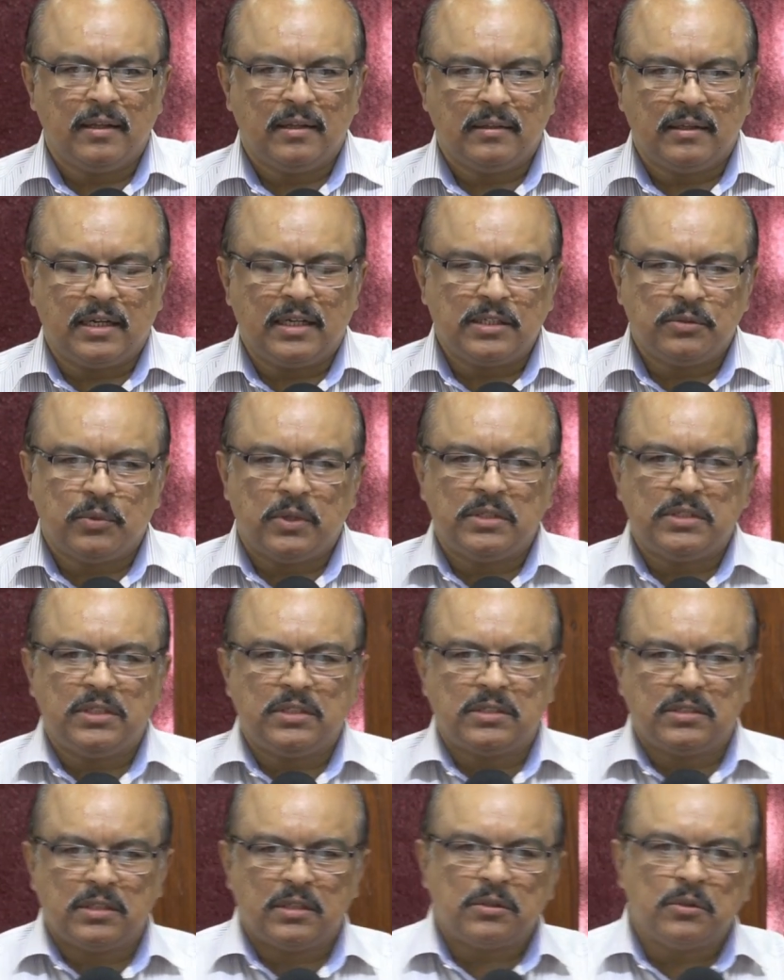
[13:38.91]
That is why
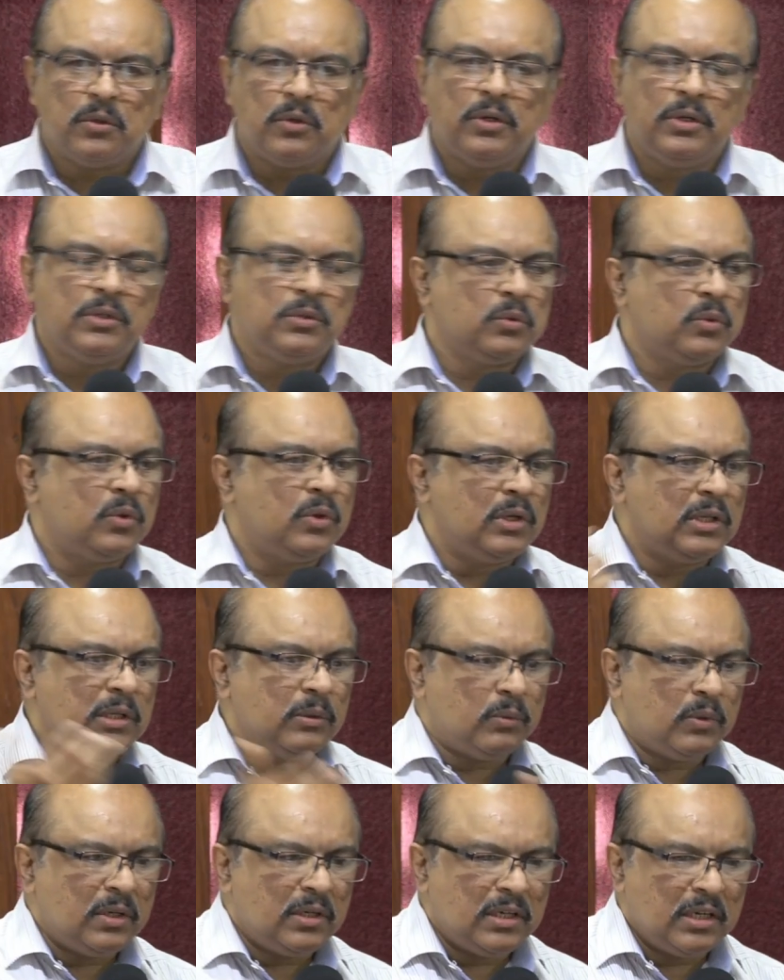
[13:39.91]
Jesus said, Go into all the
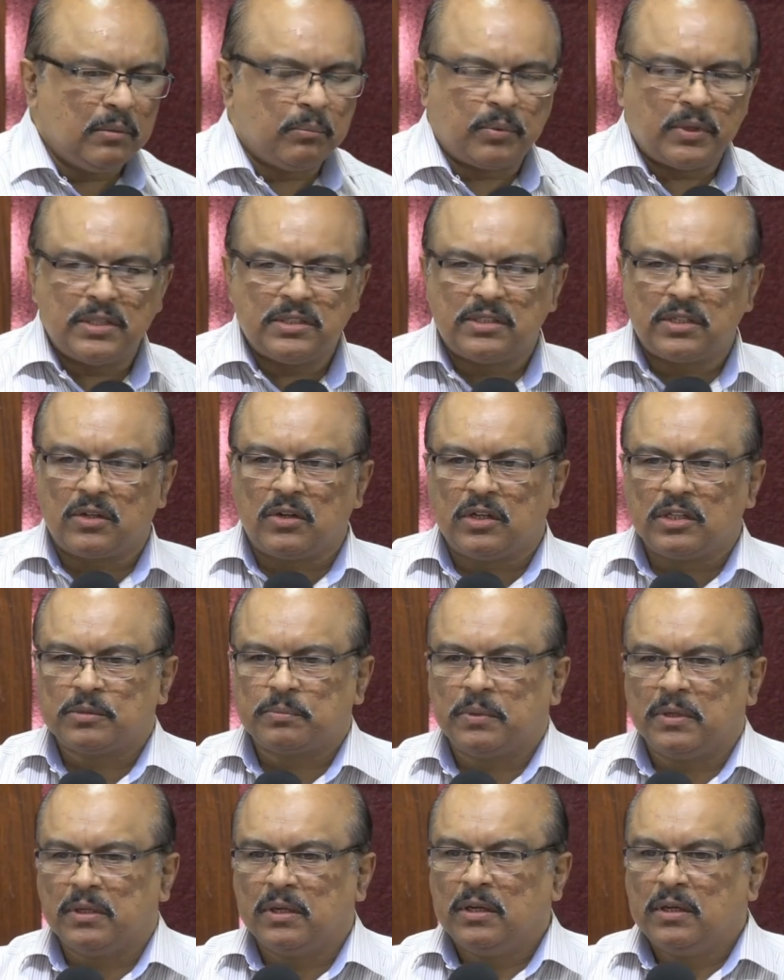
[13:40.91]
world and preach the
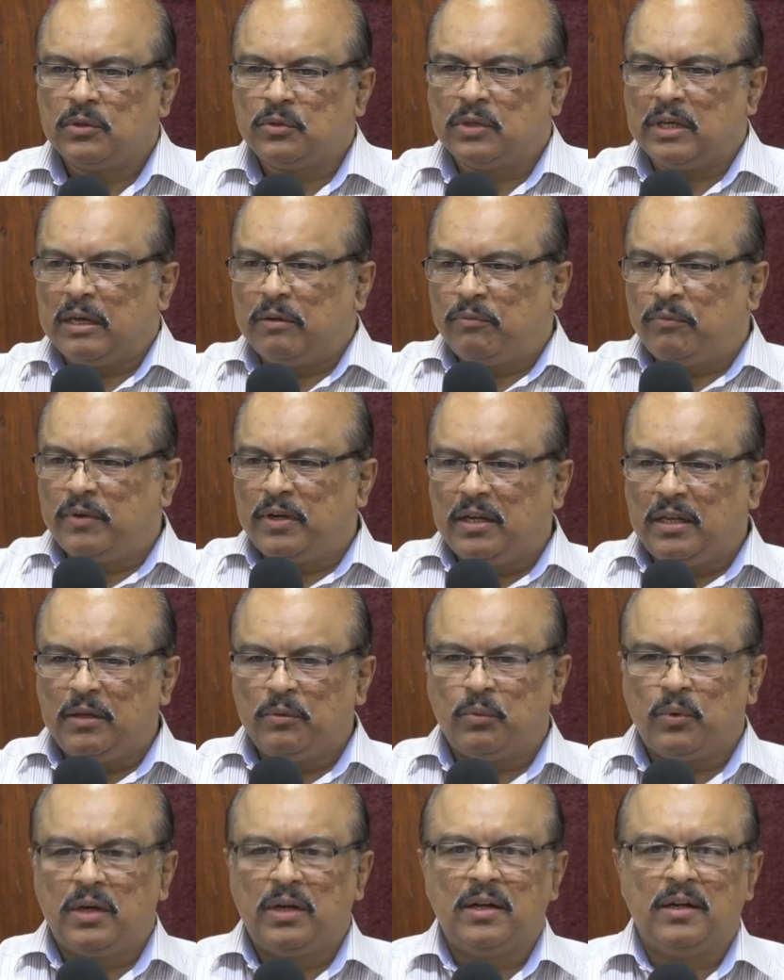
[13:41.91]
gospel to
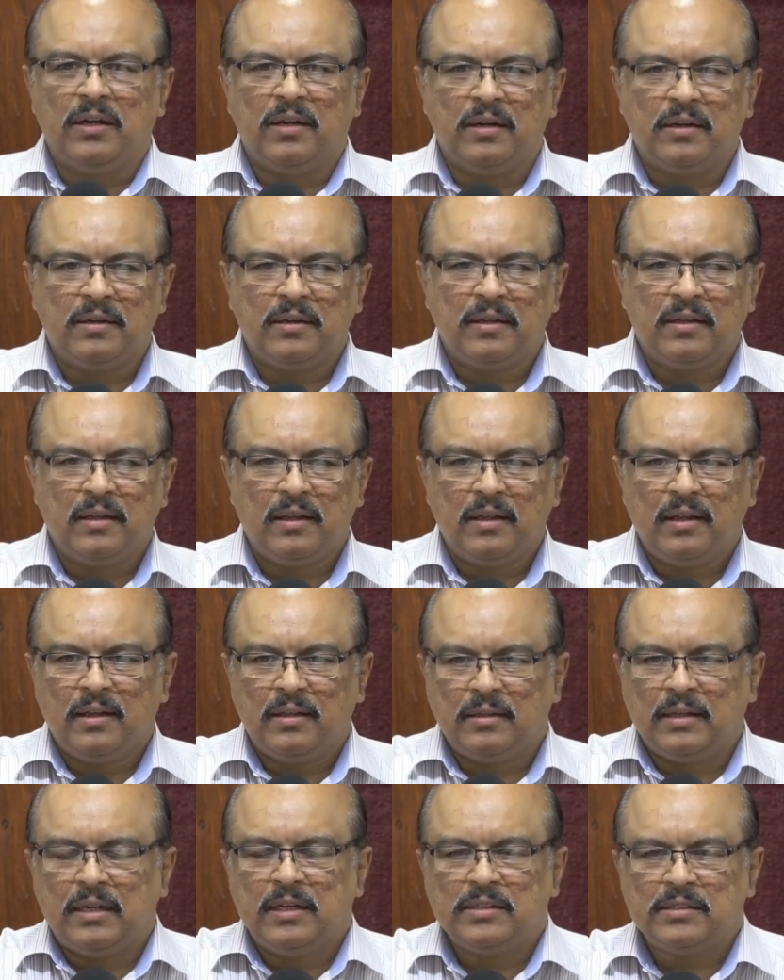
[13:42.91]
everyone.
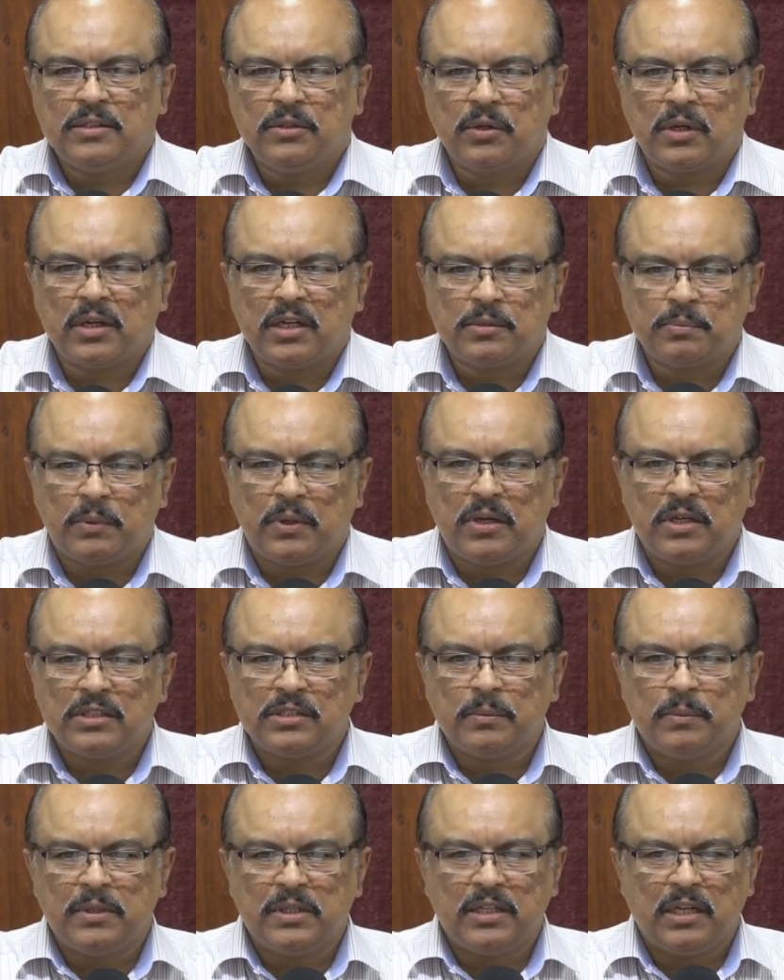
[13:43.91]
That is your
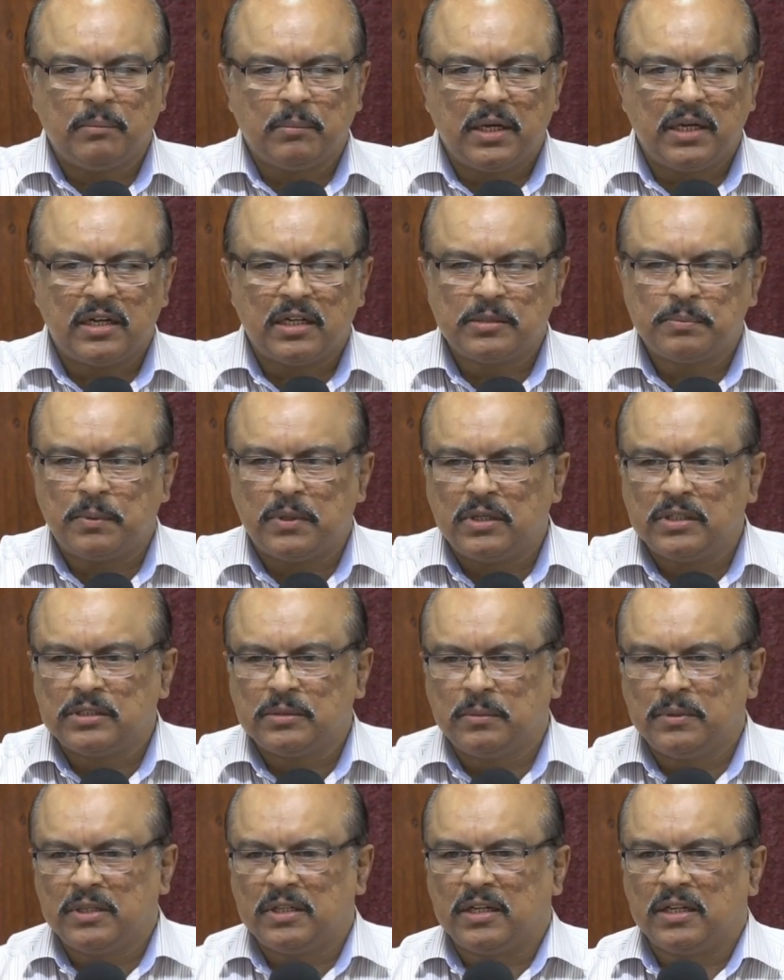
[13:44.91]
responsibility and my
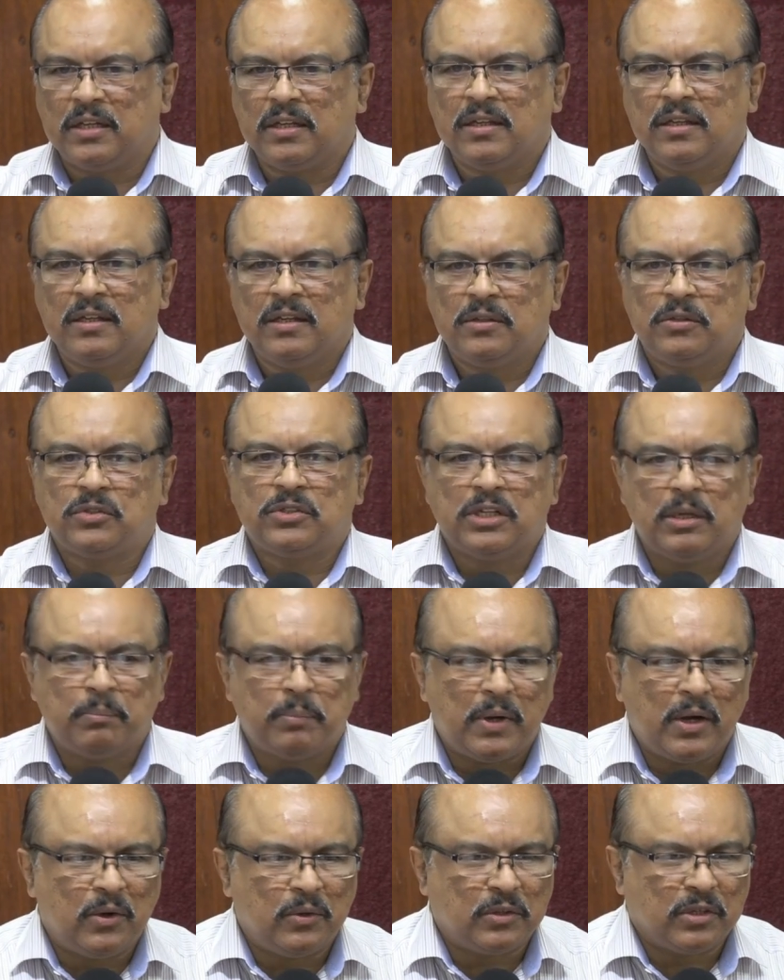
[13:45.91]
responsibility to step
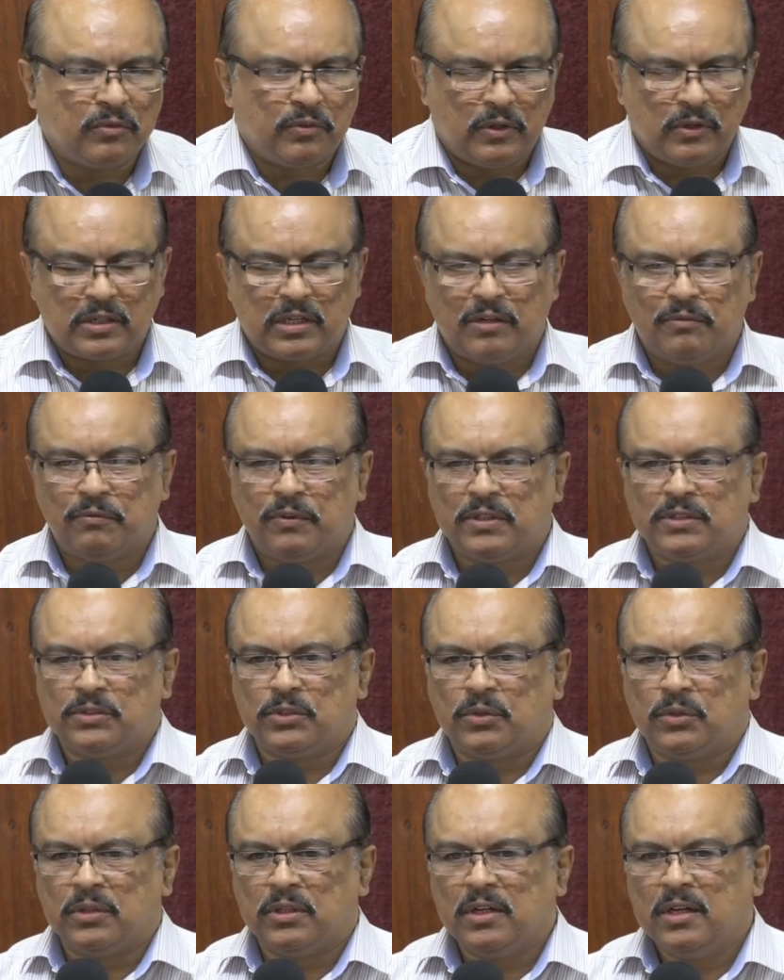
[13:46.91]
out of our comfort
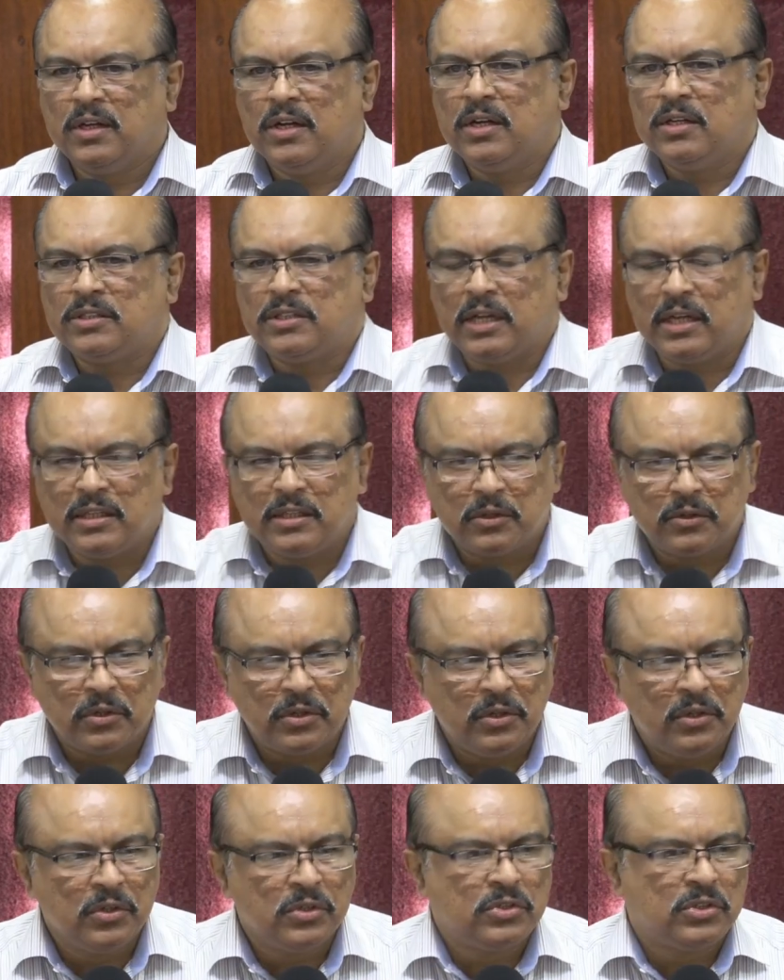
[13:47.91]
zone. Share the good
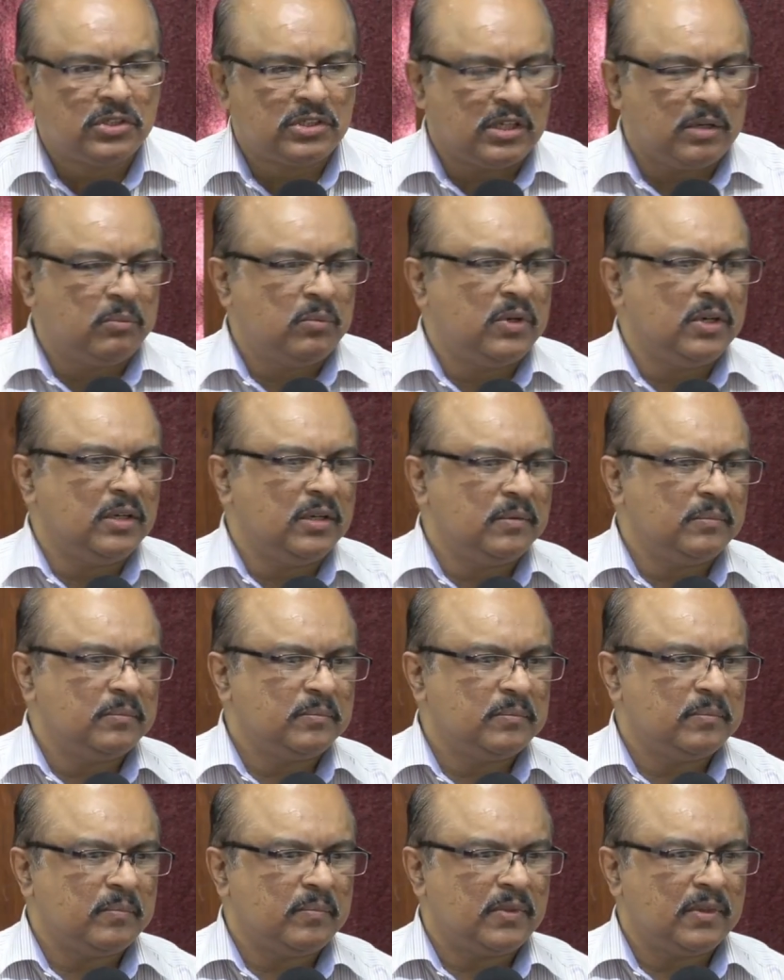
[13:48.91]
news to someone.
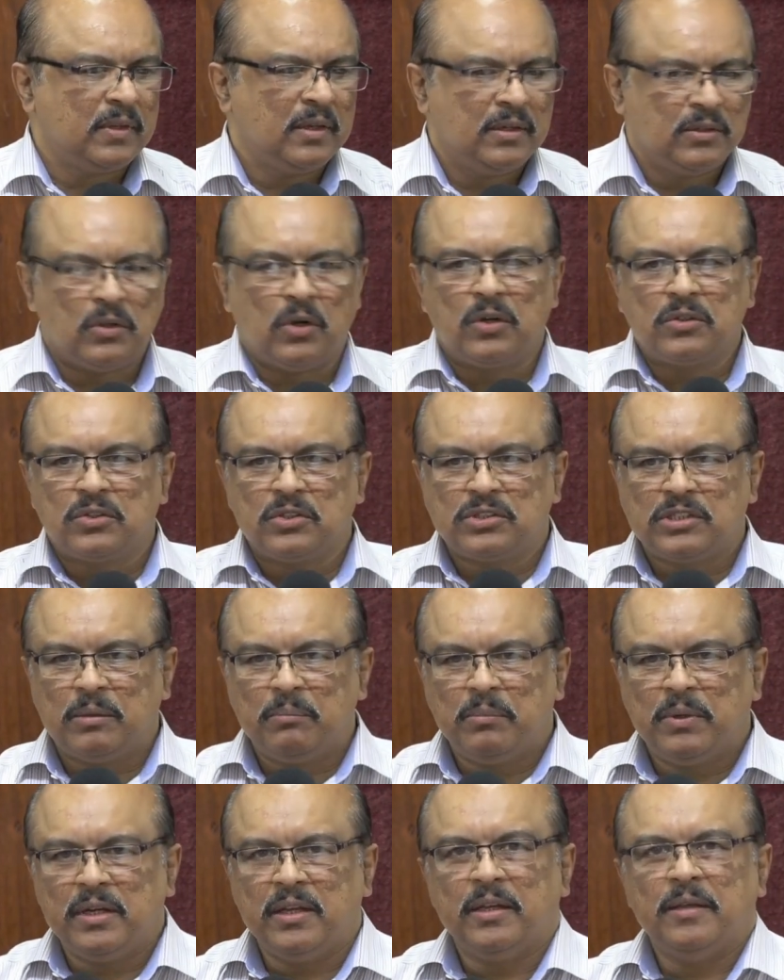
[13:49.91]
Talk to
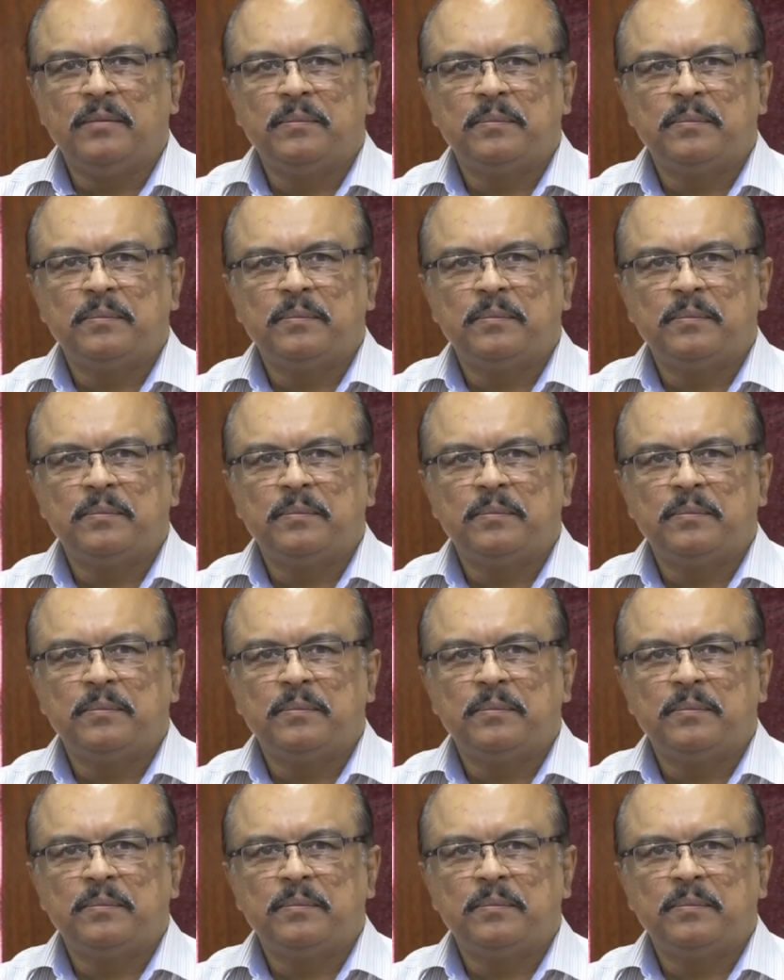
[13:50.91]
somebody.